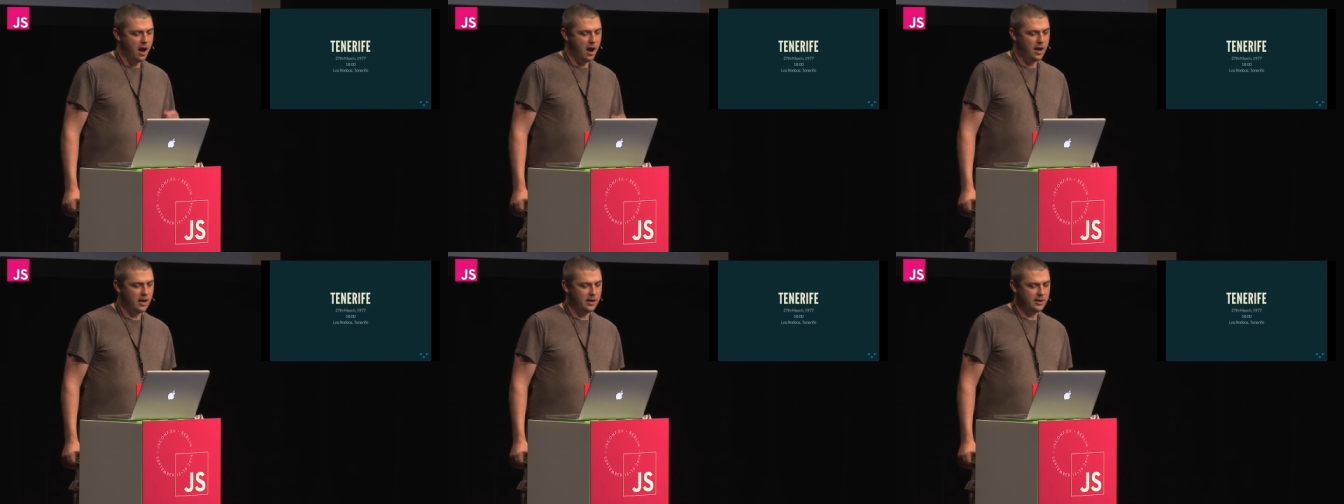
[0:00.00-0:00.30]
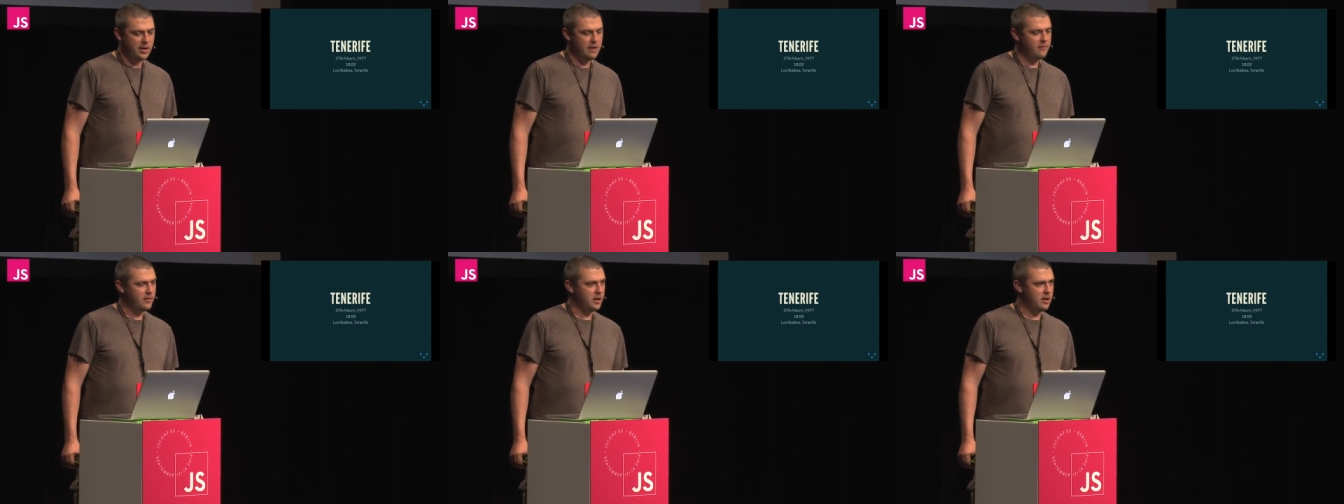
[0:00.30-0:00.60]

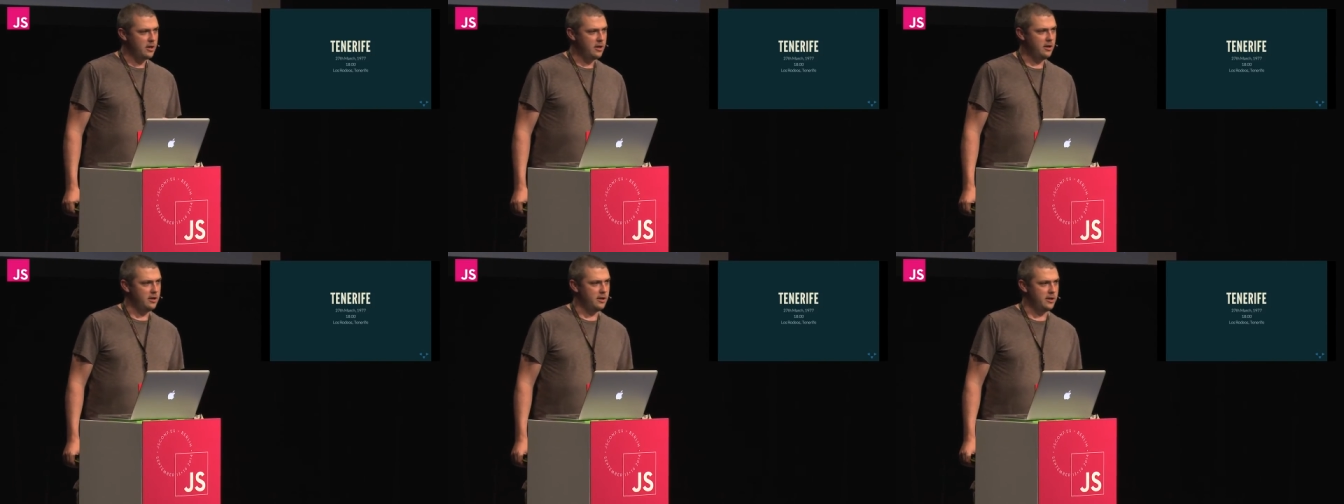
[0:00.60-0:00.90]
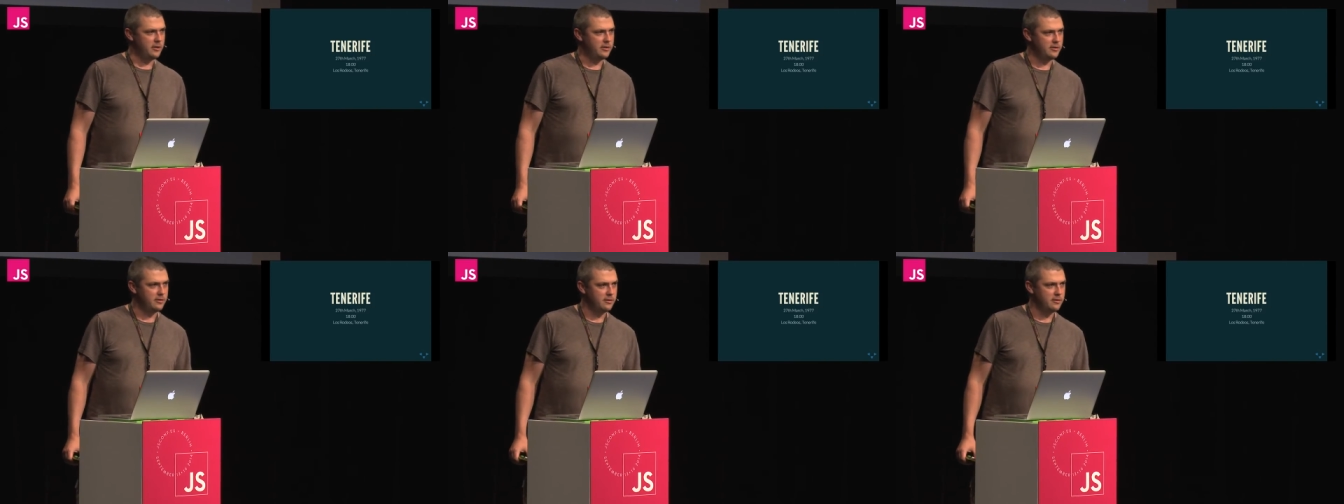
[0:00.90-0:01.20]
I'd never
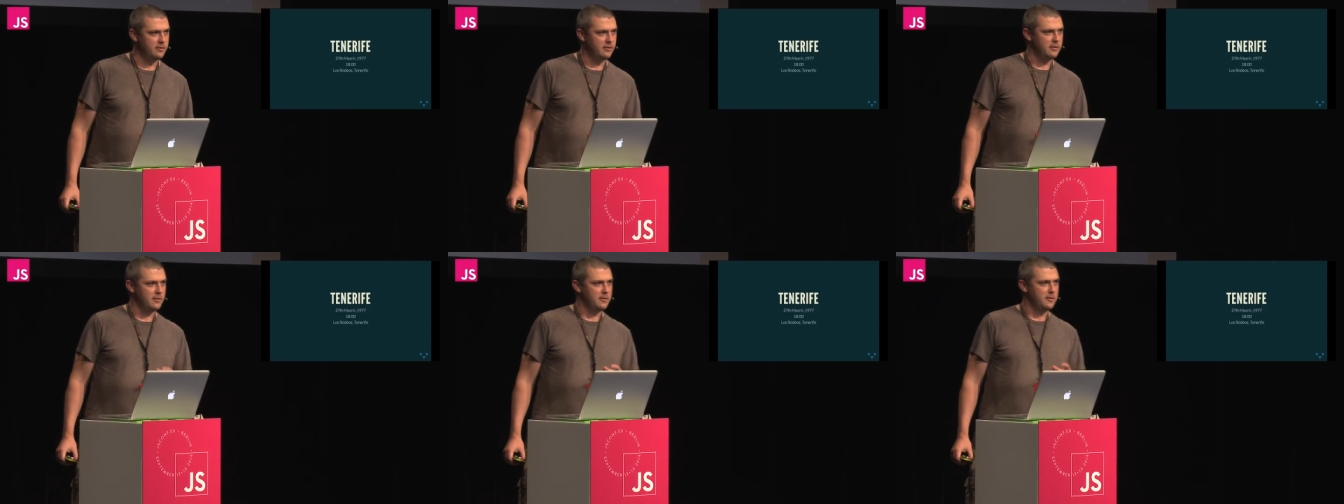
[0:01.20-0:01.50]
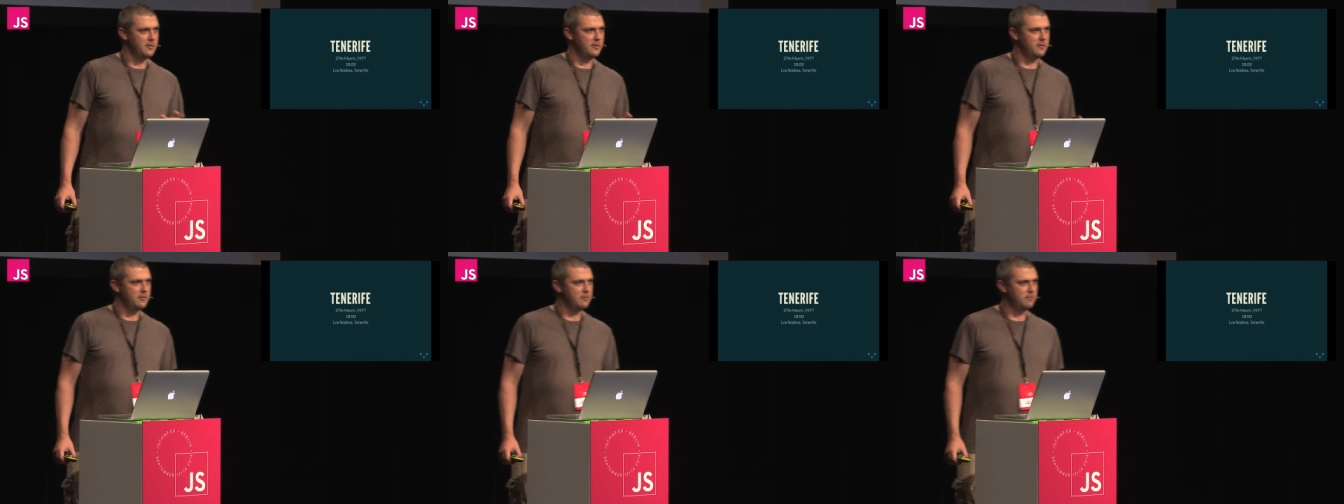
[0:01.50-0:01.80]
heard
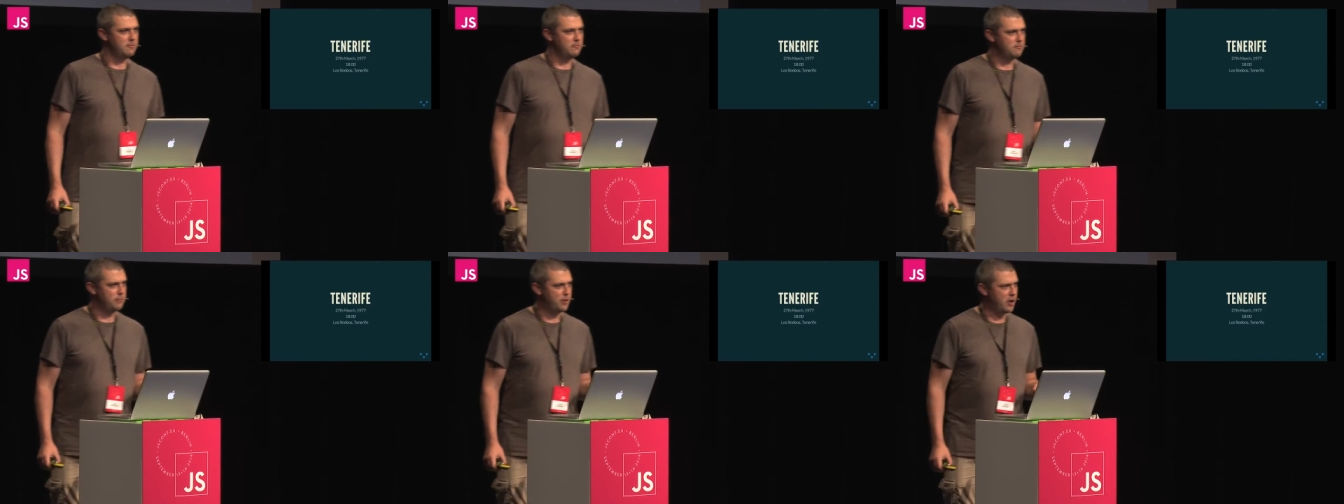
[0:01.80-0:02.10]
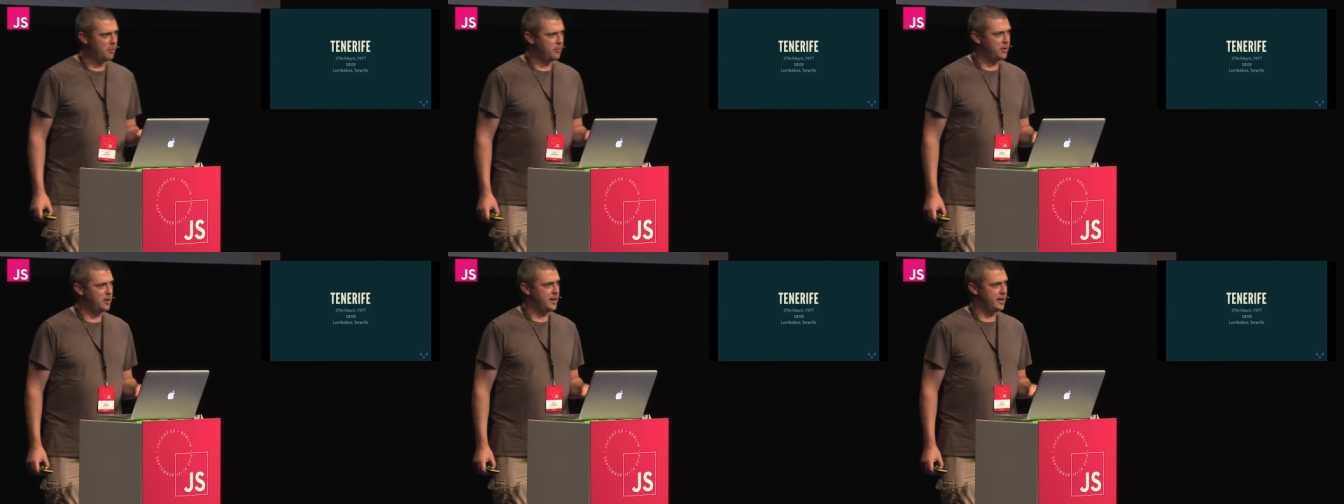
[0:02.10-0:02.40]

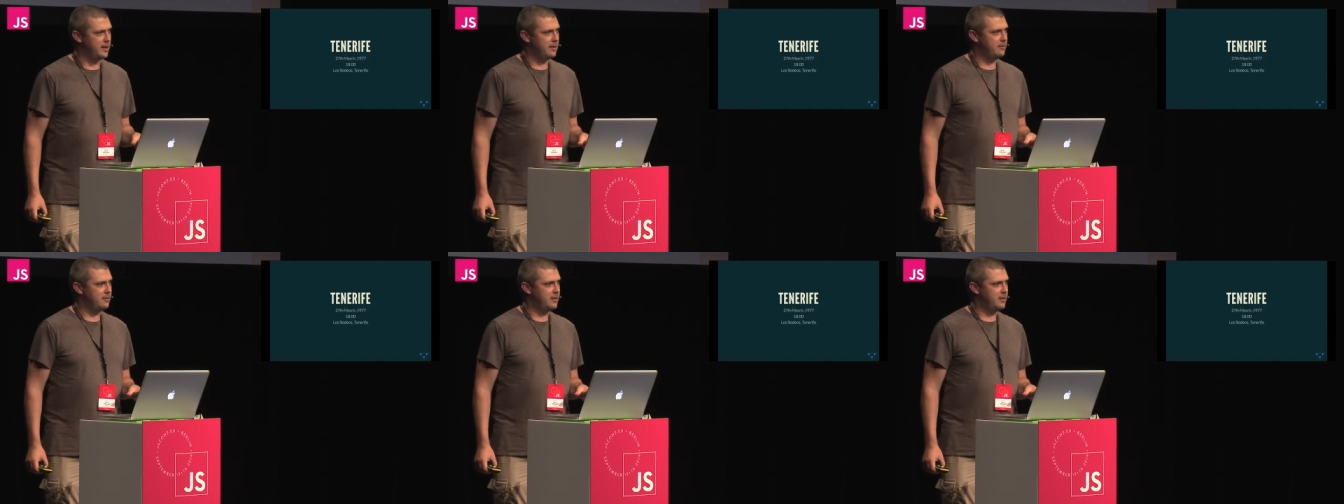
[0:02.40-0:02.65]
properly